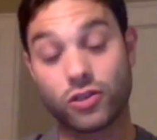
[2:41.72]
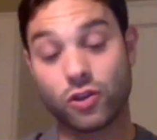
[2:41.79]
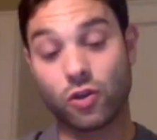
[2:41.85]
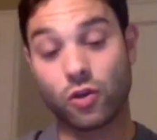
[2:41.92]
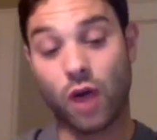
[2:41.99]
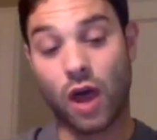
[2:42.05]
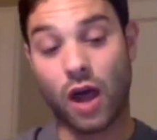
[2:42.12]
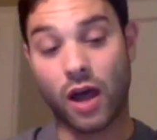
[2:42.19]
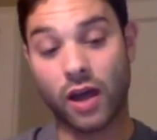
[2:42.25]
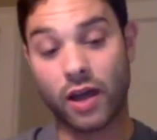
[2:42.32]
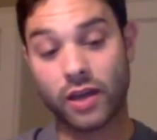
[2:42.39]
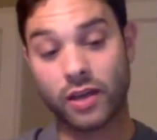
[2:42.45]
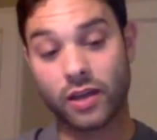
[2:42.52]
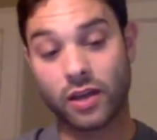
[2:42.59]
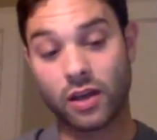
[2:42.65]
so
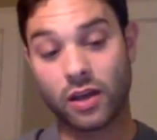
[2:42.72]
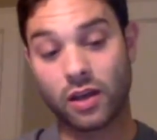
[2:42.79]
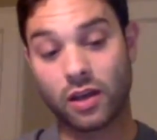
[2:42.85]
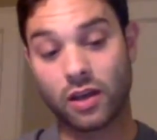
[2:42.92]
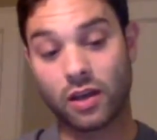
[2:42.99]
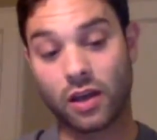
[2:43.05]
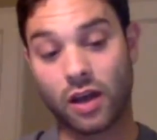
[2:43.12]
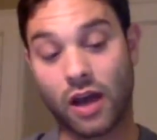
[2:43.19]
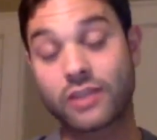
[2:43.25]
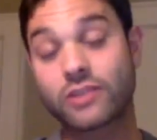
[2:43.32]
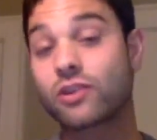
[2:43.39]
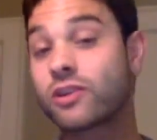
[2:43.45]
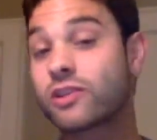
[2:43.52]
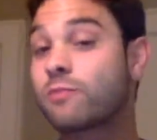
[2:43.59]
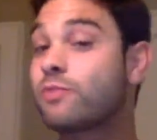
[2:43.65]
I
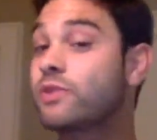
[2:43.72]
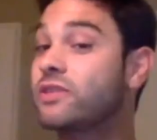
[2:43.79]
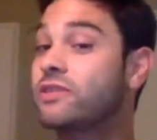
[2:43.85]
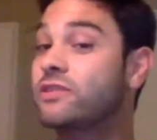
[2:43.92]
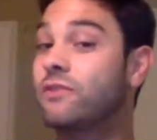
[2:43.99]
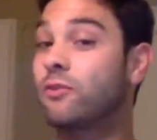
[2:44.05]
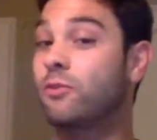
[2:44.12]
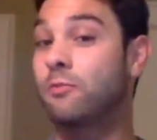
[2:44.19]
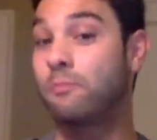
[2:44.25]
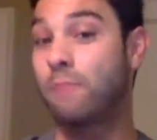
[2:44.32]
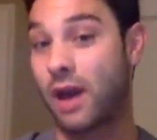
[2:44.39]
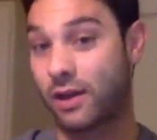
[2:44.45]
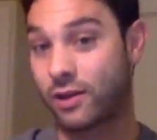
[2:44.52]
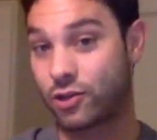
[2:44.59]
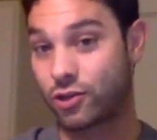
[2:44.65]
started as a business development
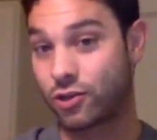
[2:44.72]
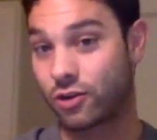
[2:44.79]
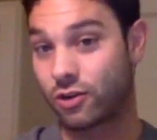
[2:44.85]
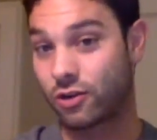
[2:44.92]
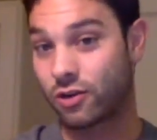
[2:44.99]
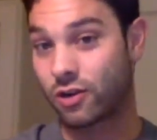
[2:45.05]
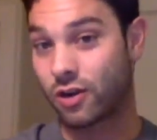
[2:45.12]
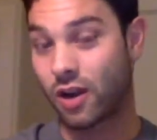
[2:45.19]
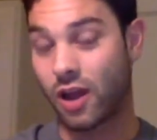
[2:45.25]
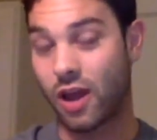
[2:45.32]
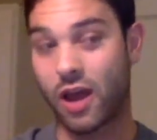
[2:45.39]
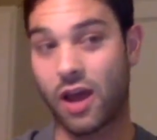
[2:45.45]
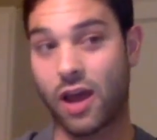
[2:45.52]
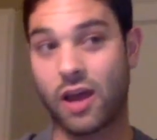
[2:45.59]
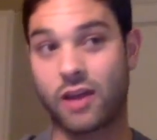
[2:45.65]
manager,
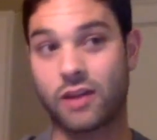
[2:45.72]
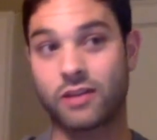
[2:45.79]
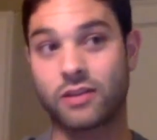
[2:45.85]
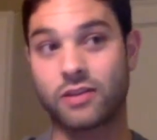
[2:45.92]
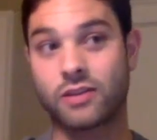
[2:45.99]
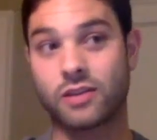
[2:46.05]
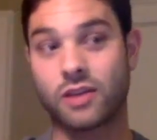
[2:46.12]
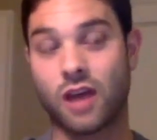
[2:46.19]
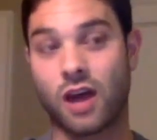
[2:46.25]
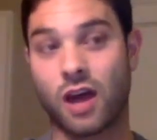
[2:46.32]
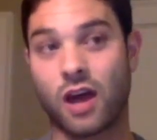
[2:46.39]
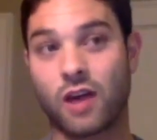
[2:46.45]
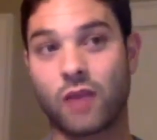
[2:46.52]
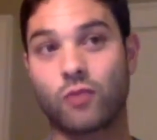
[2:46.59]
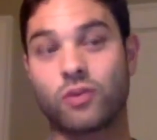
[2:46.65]
and
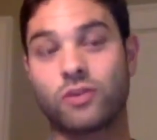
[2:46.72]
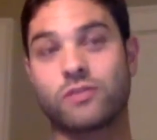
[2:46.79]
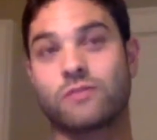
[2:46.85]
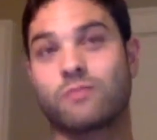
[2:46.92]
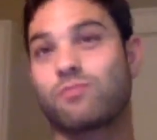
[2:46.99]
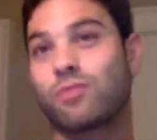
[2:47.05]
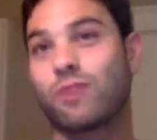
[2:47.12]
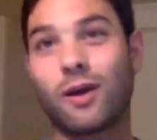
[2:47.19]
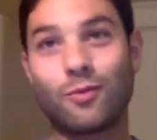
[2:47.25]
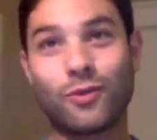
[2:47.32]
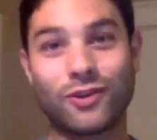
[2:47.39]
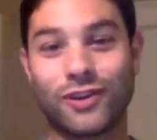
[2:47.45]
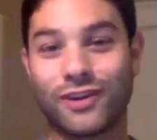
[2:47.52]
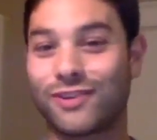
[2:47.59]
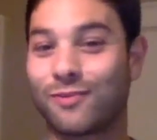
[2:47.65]
I was probably
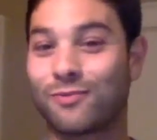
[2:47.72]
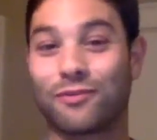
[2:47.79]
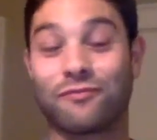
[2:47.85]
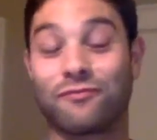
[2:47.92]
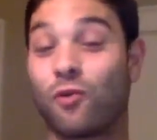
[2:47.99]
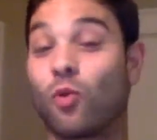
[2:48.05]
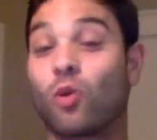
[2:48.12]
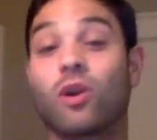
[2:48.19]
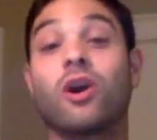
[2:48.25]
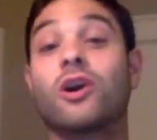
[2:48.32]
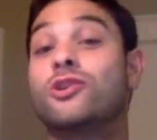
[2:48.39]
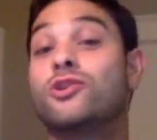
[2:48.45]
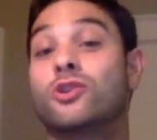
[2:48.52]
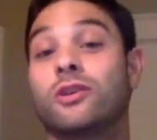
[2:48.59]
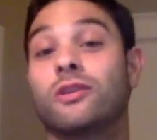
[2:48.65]
like number
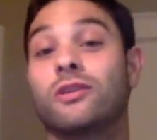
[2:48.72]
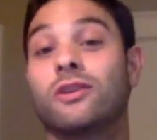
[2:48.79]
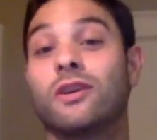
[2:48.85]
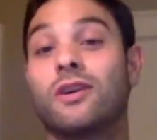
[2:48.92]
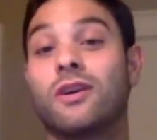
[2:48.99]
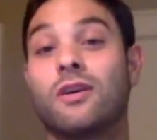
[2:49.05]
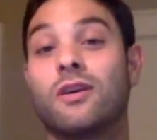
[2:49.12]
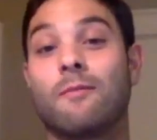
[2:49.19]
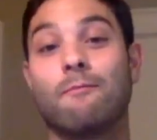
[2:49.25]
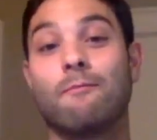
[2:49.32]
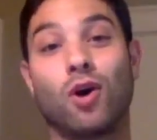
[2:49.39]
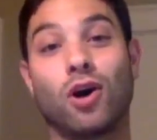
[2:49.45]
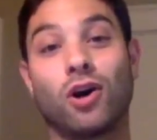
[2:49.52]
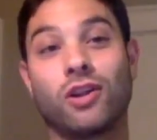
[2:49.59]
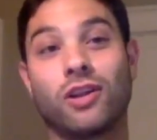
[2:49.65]
400.
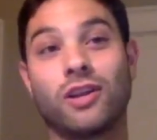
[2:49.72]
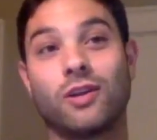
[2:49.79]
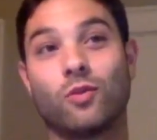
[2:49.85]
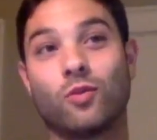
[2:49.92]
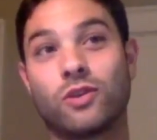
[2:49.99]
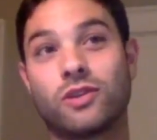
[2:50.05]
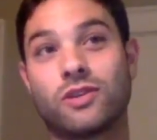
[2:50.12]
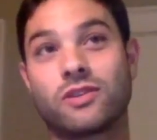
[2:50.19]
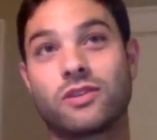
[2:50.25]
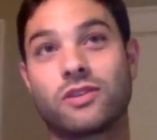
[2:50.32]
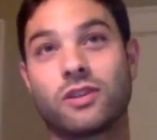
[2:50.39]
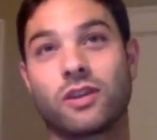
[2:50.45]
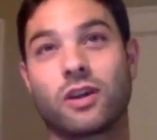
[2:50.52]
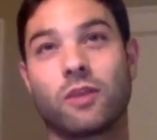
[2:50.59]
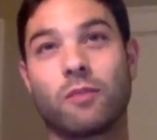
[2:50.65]
But it was
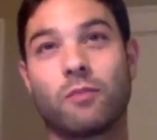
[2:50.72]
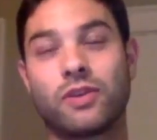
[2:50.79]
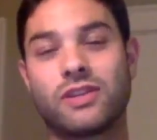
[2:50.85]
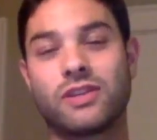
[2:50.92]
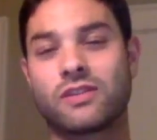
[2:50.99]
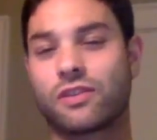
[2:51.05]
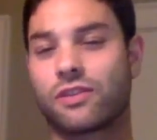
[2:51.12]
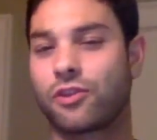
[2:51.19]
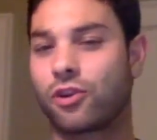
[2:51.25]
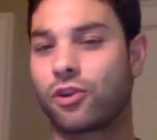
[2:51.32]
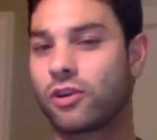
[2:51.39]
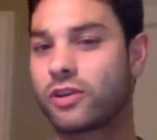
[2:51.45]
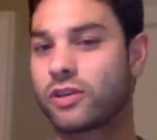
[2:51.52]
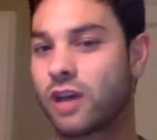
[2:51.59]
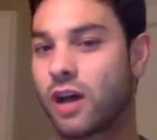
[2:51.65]
the company's
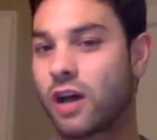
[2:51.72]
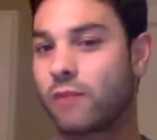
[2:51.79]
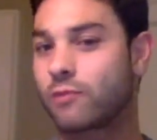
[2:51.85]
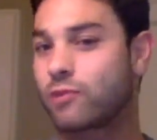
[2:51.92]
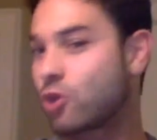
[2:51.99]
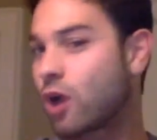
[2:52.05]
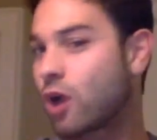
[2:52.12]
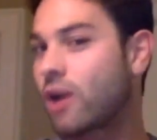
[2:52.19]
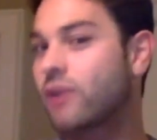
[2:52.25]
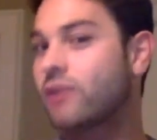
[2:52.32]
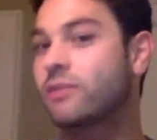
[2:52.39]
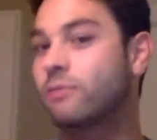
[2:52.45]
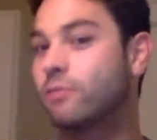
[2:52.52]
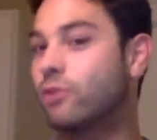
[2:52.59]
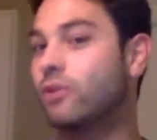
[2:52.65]
3rd time trying
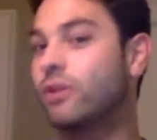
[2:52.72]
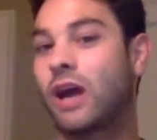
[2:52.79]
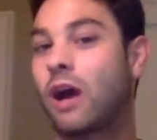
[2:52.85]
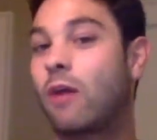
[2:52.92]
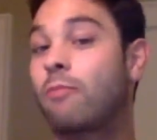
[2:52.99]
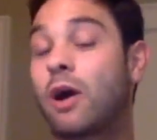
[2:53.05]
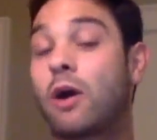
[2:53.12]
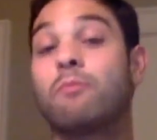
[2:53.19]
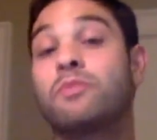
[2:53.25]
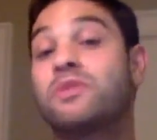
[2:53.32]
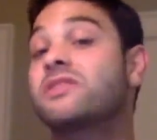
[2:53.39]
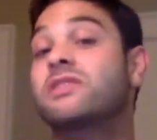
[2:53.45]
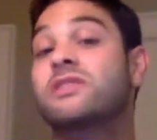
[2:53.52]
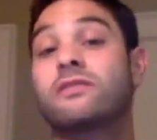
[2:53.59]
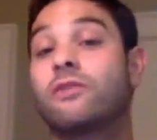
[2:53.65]
to build an outbound
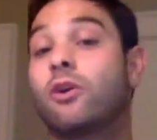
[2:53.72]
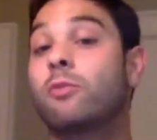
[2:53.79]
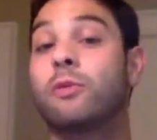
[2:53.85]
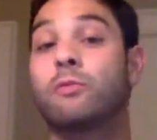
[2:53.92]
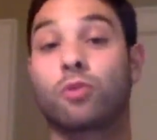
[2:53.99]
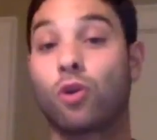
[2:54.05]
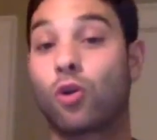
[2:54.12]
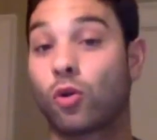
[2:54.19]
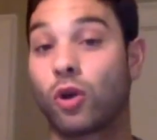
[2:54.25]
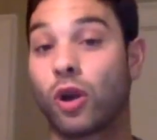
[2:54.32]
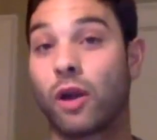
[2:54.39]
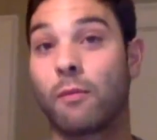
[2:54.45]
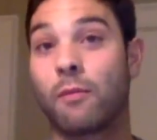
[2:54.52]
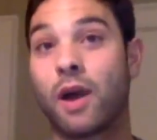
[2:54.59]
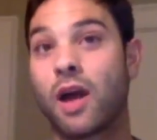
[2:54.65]
business development program.